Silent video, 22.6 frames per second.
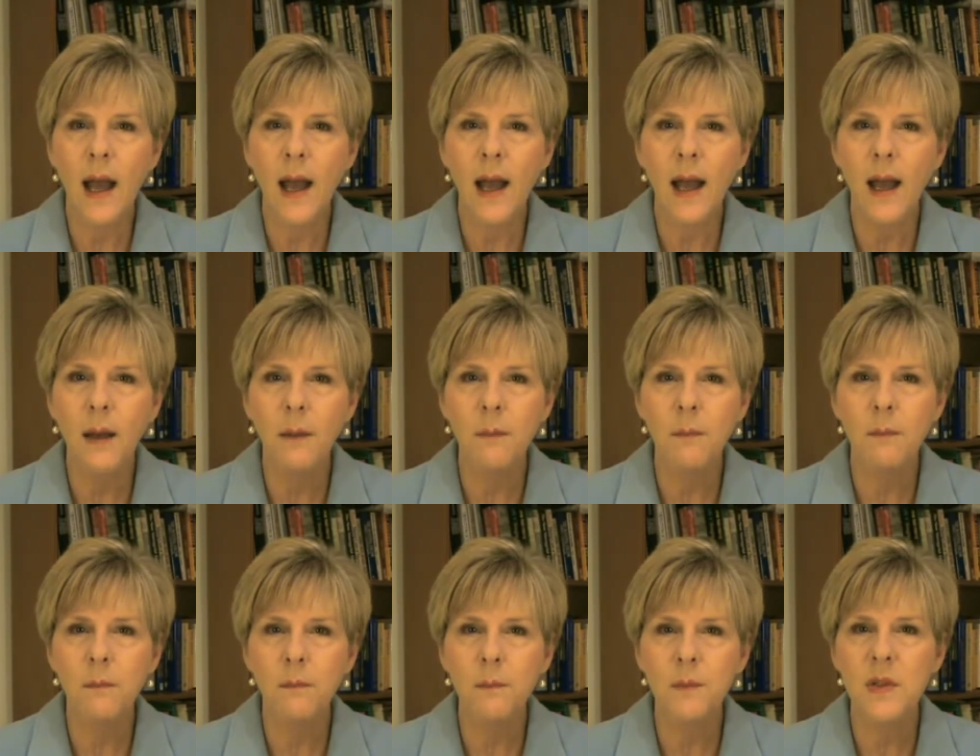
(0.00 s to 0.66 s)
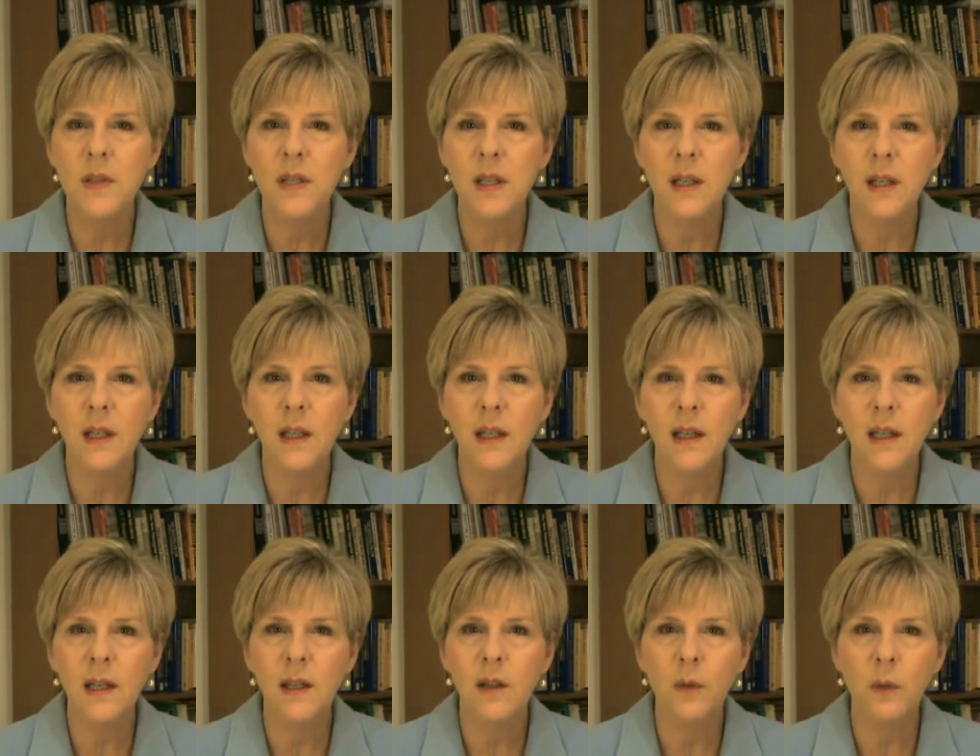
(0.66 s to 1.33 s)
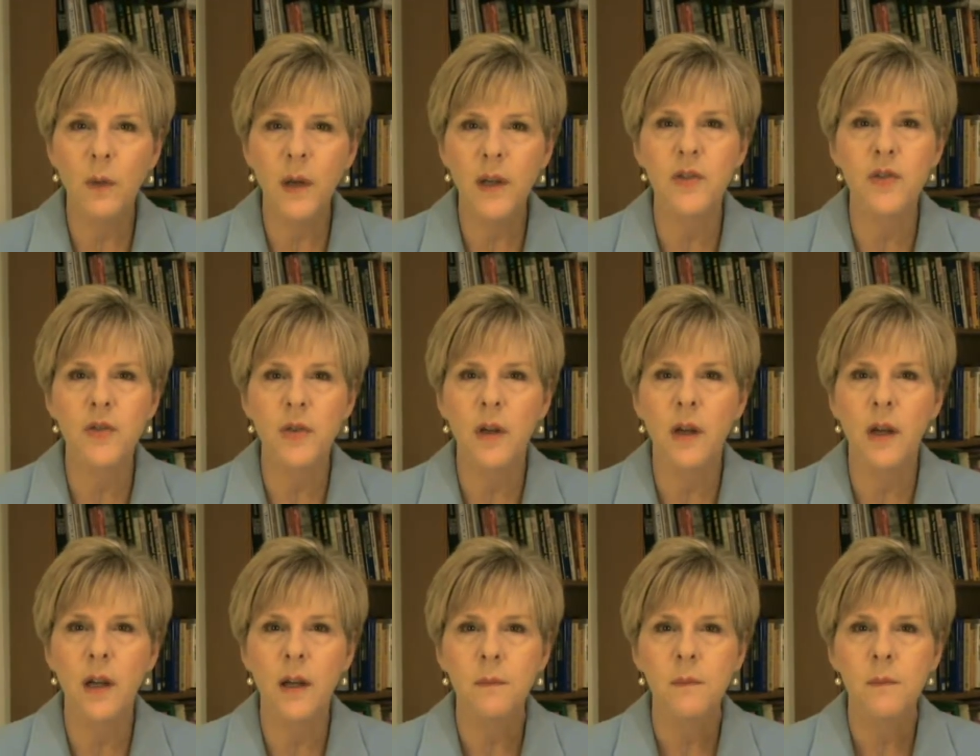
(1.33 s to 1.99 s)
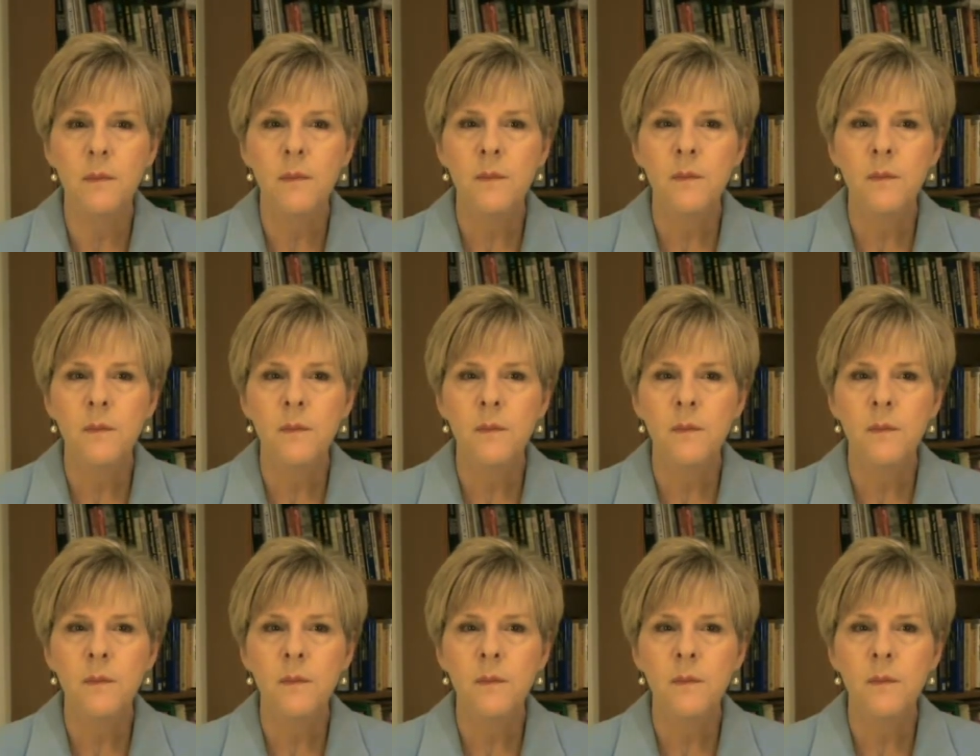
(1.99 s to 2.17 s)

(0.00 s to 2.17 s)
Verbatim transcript: I'm sitting in a restaurant